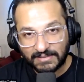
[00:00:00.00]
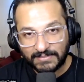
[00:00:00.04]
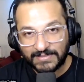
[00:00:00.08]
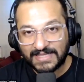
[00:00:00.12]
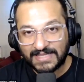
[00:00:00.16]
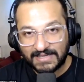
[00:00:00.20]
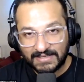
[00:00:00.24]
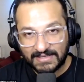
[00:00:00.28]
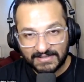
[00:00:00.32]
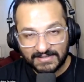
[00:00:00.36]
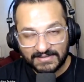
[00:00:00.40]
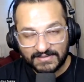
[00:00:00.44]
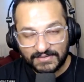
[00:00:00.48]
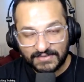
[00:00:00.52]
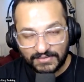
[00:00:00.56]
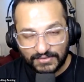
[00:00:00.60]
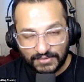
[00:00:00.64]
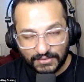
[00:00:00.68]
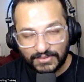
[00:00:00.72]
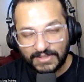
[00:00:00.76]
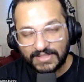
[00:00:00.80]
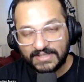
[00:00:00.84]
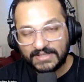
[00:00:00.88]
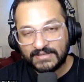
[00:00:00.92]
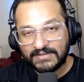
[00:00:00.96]
I mean, that is
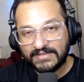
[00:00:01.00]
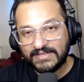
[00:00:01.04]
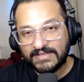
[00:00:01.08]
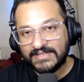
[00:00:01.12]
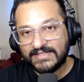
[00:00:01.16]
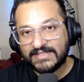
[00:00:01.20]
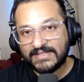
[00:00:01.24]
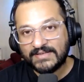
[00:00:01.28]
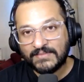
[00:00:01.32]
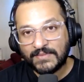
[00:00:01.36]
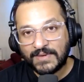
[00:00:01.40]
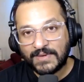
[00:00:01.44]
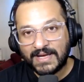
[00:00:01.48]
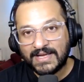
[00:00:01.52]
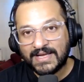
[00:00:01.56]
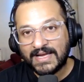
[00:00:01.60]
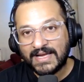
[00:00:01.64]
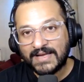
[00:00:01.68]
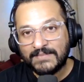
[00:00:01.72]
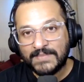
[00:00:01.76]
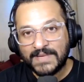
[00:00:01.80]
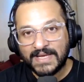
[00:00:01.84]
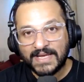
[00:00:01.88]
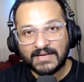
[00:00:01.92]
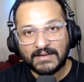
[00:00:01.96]
truly the reason why I
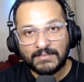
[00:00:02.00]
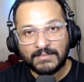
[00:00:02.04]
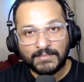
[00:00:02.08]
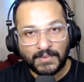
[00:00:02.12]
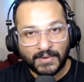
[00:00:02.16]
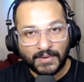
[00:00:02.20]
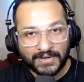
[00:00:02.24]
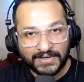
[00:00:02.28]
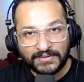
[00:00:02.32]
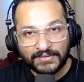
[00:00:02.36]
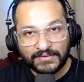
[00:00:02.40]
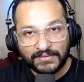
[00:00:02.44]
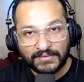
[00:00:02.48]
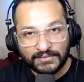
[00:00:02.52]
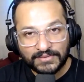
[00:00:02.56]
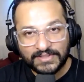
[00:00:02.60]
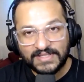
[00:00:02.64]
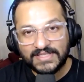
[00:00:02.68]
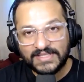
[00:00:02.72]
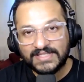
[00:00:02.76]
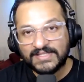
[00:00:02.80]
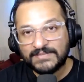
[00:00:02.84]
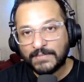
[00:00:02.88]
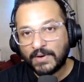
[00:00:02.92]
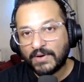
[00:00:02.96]
make it a point to do
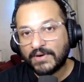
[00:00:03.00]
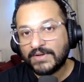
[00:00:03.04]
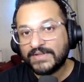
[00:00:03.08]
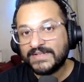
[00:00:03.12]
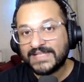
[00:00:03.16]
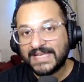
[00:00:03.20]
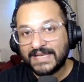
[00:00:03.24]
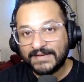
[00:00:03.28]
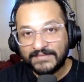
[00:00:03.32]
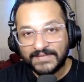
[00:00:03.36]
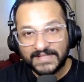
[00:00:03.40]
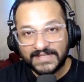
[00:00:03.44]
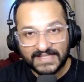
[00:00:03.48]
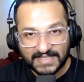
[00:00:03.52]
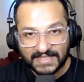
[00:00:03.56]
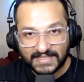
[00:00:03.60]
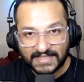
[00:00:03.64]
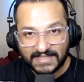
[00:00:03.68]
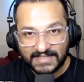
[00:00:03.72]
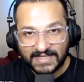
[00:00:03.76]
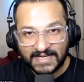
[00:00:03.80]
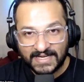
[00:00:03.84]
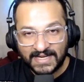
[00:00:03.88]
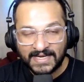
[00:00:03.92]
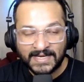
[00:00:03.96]
these pods every single
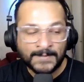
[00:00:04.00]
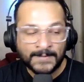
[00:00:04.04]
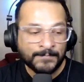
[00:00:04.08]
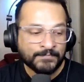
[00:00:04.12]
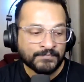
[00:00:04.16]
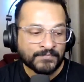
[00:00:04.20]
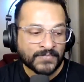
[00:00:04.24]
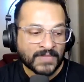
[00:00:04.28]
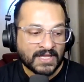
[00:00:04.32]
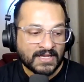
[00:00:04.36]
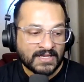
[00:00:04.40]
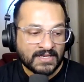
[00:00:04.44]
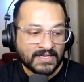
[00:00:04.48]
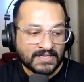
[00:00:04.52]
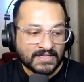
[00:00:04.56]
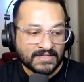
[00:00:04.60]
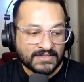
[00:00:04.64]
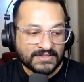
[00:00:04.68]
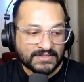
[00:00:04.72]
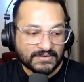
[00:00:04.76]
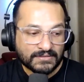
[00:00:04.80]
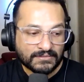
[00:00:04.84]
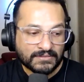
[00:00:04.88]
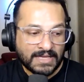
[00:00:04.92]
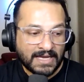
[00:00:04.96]
day,
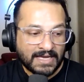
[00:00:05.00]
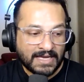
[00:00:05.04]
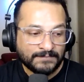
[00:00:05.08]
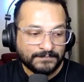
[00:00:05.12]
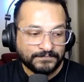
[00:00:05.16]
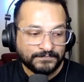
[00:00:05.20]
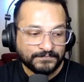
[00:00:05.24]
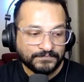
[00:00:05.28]
so that